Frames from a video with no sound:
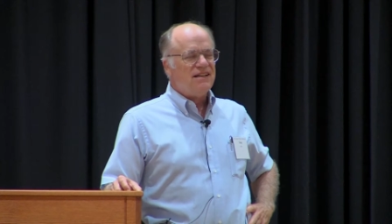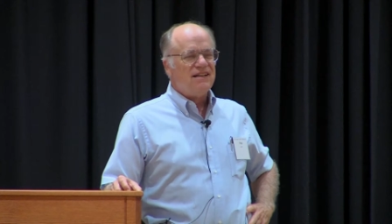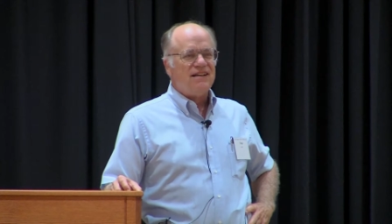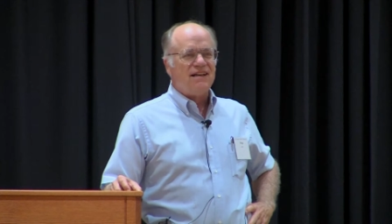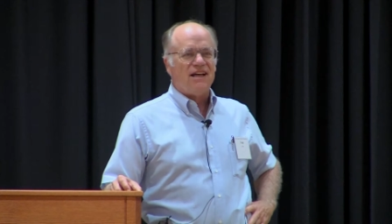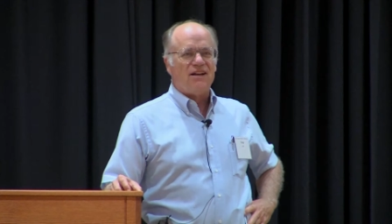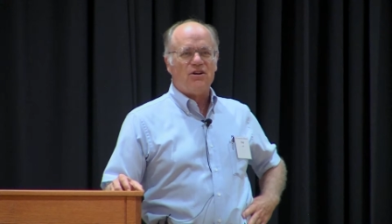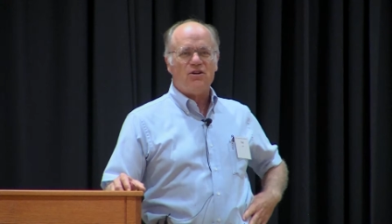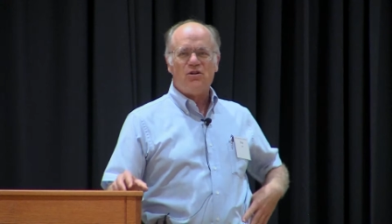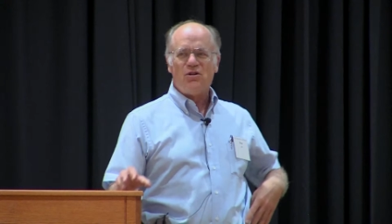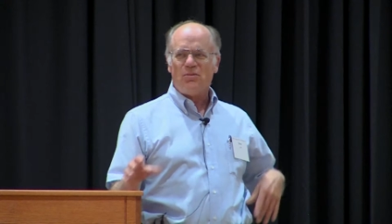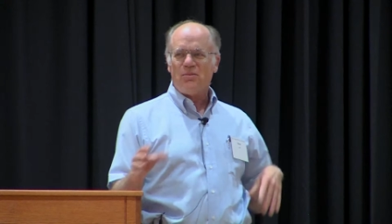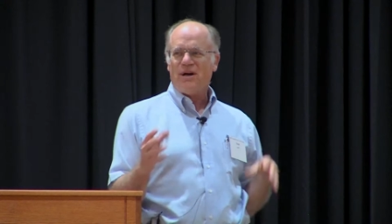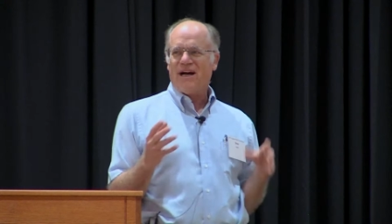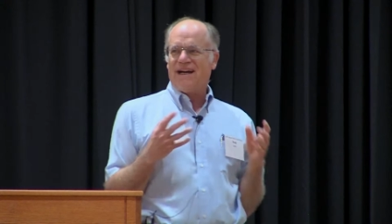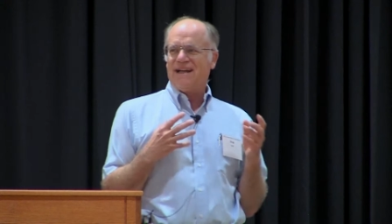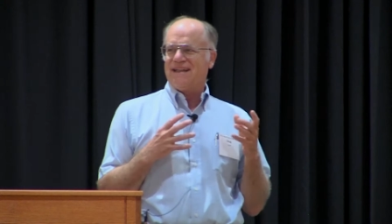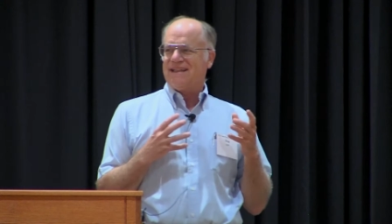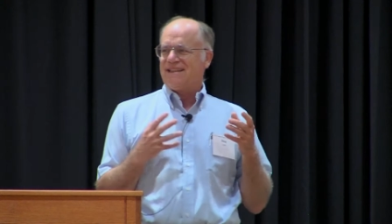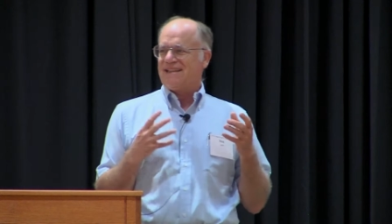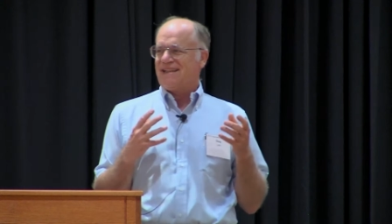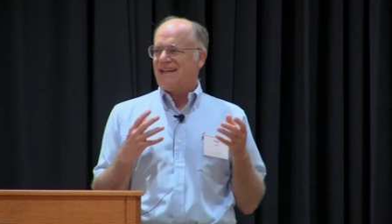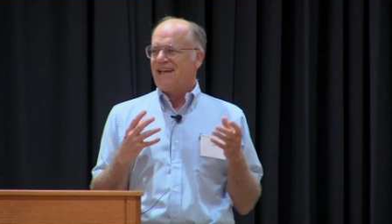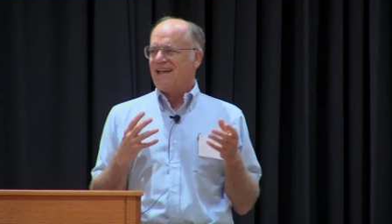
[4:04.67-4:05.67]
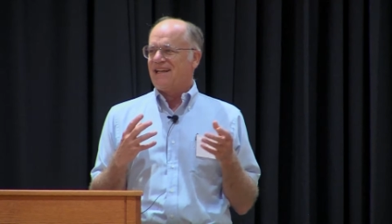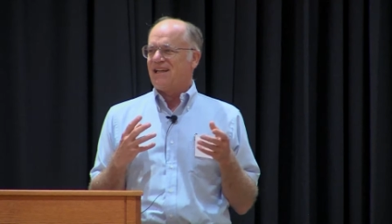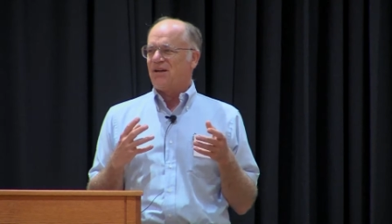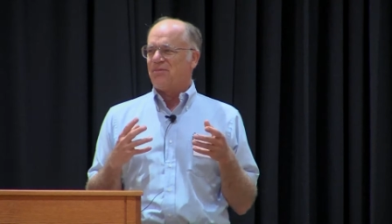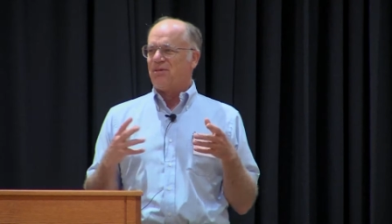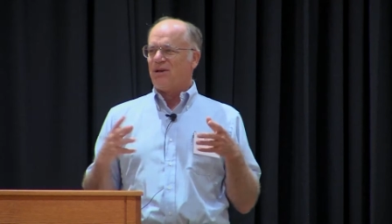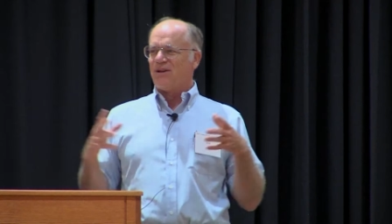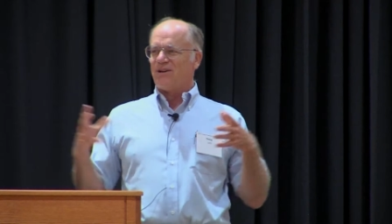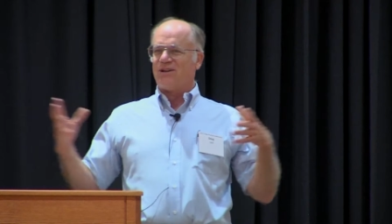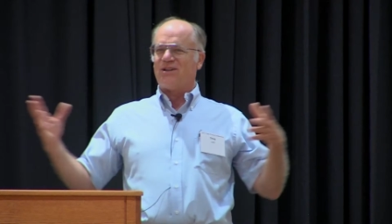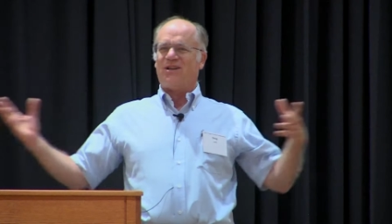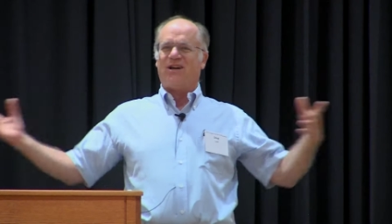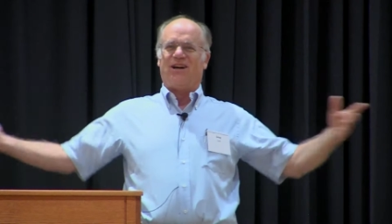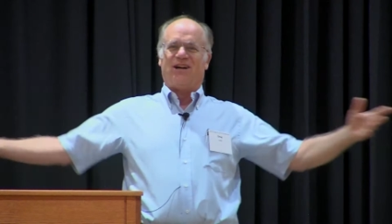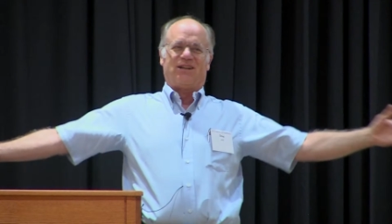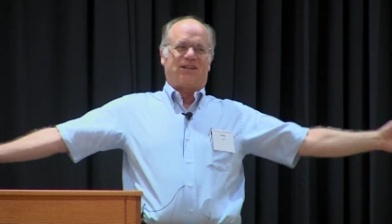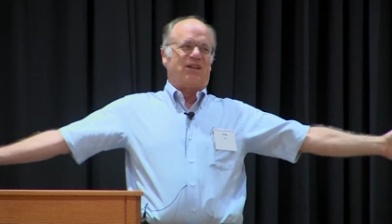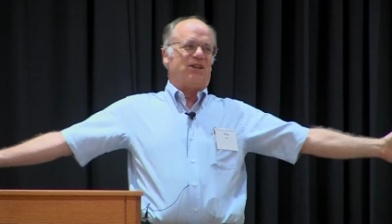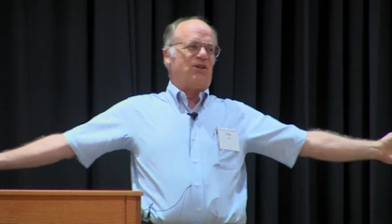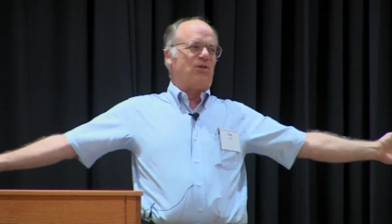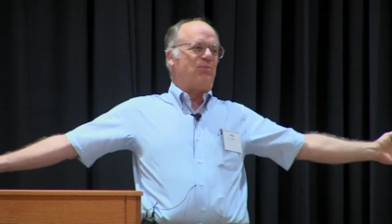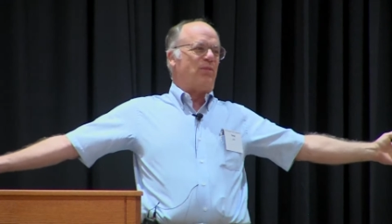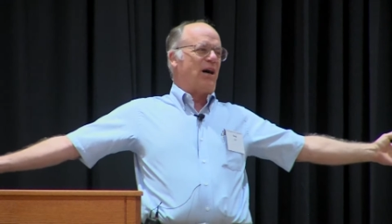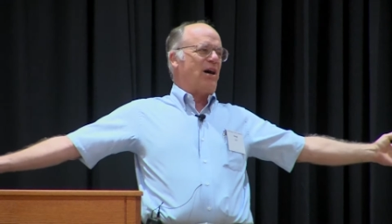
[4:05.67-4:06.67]
And who am I to stand up here and talk to
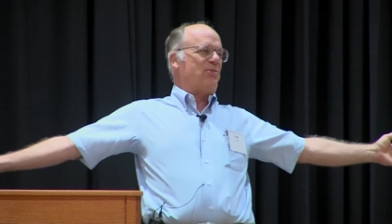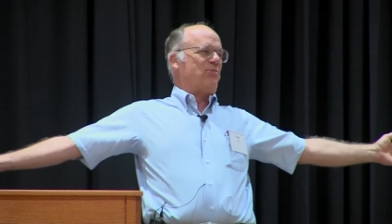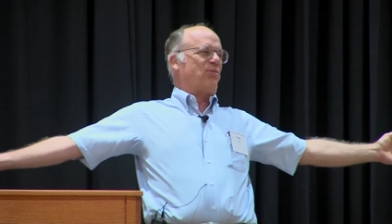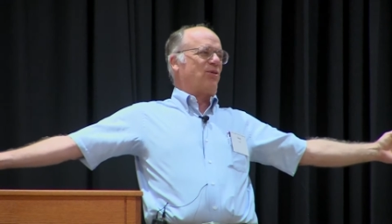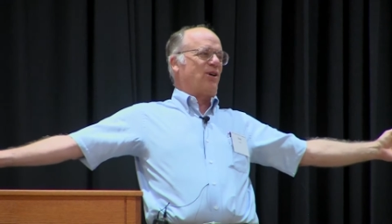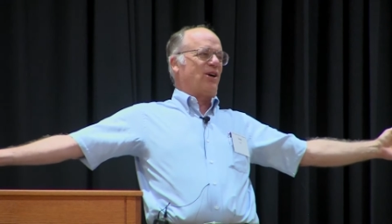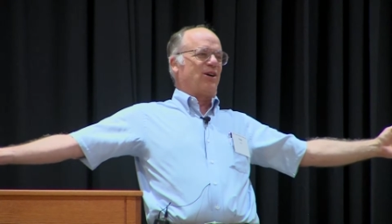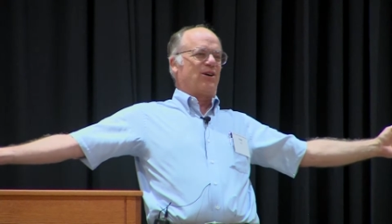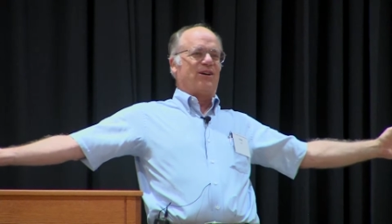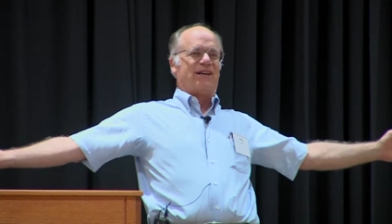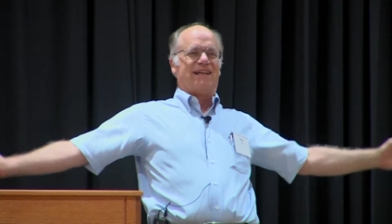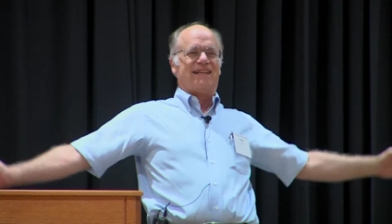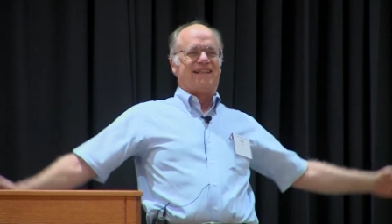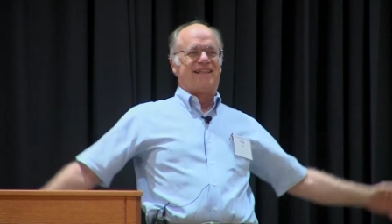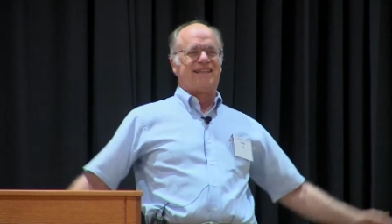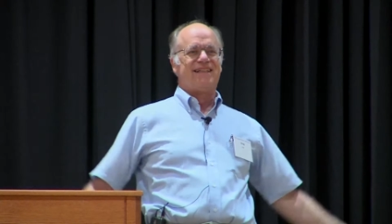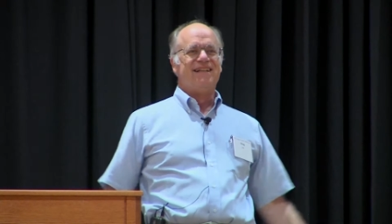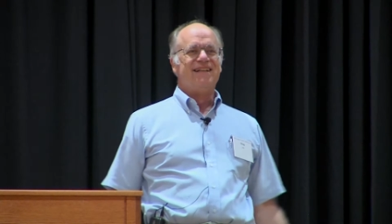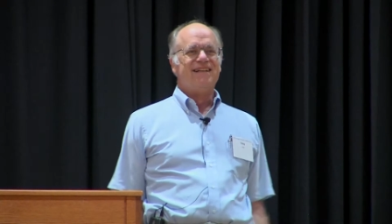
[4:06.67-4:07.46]
you about prairies?